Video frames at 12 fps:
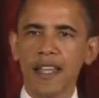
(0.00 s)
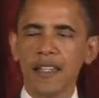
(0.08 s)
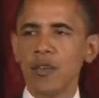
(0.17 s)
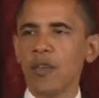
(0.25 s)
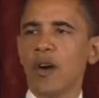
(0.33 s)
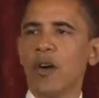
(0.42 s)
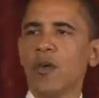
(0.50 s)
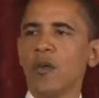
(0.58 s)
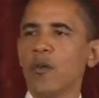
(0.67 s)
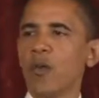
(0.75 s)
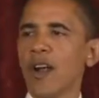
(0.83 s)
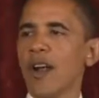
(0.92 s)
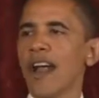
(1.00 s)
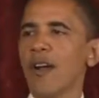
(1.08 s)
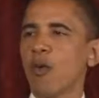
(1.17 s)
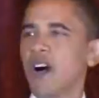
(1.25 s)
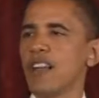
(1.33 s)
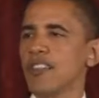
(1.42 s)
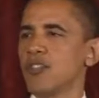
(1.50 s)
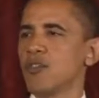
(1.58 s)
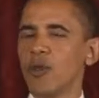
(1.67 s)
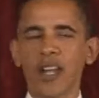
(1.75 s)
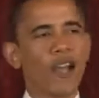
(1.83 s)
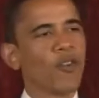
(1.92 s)
let you know where I
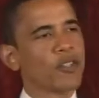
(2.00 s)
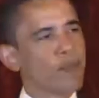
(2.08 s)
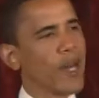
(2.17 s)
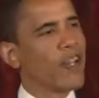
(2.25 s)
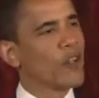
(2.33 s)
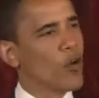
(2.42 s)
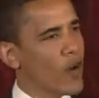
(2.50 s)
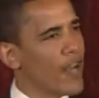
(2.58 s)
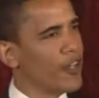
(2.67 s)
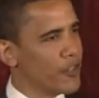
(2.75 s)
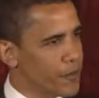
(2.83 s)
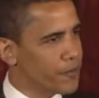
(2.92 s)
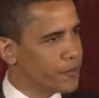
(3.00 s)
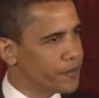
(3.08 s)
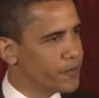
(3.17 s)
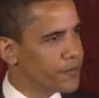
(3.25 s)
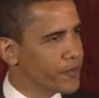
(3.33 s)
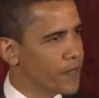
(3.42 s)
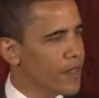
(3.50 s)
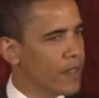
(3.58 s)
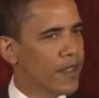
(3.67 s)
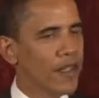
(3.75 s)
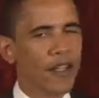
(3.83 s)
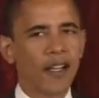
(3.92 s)
was when I was about your age.
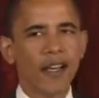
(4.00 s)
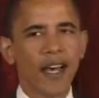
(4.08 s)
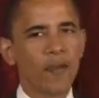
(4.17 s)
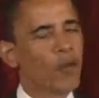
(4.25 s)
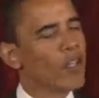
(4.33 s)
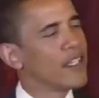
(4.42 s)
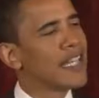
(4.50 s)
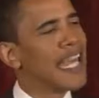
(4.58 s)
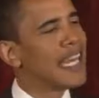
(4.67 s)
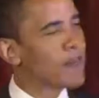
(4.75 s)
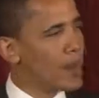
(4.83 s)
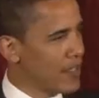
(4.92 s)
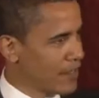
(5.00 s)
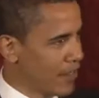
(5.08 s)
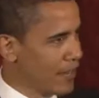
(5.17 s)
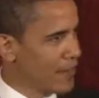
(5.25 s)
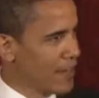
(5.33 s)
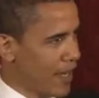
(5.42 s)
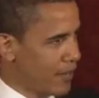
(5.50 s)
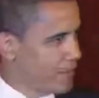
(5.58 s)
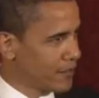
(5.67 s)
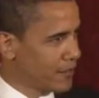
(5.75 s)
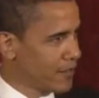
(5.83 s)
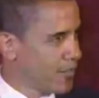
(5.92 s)
I'm really dating myself now,
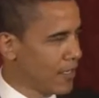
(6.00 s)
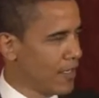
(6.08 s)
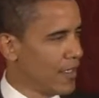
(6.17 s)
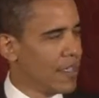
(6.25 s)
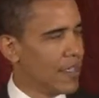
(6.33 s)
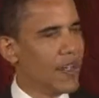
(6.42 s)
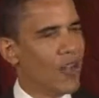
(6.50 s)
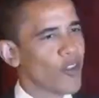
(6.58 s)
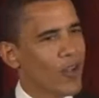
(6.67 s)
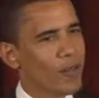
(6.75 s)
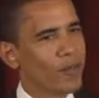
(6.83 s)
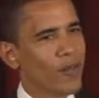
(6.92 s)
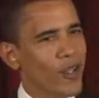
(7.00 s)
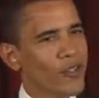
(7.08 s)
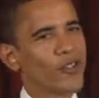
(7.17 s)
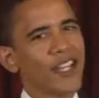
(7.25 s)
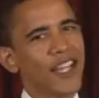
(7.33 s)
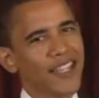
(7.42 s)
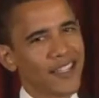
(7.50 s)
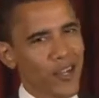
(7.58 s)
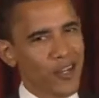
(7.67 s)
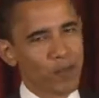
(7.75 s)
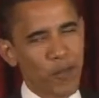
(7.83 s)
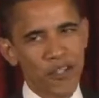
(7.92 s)
although I'm also dating
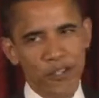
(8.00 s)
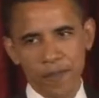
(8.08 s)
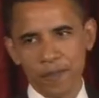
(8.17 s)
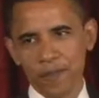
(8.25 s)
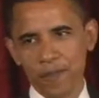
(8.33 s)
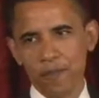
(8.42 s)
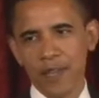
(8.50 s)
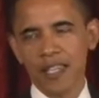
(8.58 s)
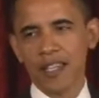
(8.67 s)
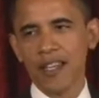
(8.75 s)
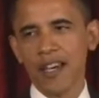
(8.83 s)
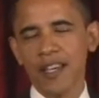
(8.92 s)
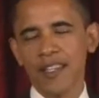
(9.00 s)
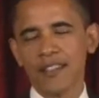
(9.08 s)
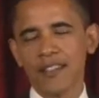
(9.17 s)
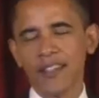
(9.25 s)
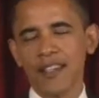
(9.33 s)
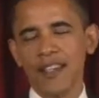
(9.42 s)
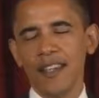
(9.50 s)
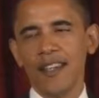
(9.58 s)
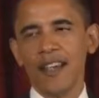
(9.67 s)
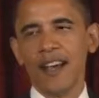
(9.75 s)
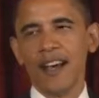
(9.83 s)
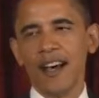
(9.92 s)
the Archbishop, because
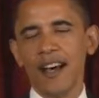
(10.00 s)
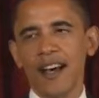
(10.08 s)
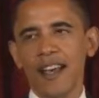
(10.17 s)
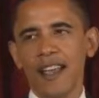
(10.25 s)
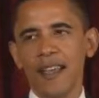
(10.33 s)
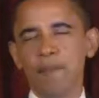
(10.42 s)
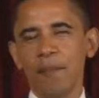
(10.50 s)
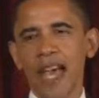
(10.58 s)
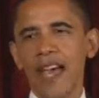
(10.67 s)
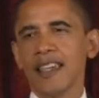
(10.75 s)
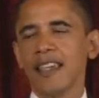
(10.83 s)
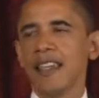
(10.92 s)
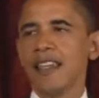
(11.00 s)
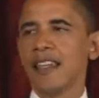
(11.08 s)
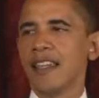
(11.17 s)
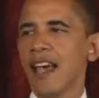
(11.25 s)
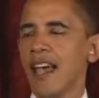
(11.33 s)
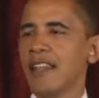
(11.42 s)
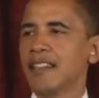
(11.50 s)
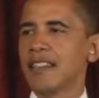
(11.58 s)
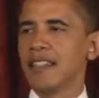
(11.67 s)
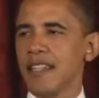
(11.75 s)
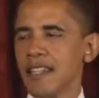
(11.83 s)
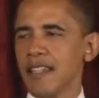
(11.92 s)
back in
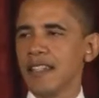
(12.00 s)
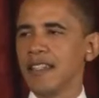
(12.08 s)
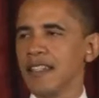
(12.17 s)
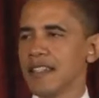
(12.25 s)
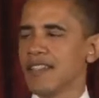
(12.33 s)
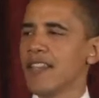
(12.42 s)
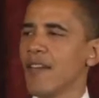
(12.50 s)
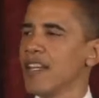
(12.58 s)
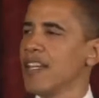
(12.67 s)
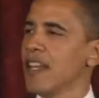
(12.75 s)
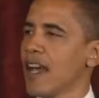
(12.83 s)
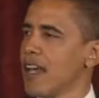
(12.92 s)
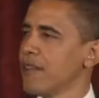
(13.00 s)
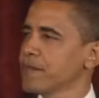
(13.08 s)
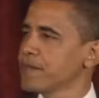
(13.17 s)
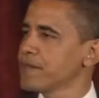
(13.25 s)
1979,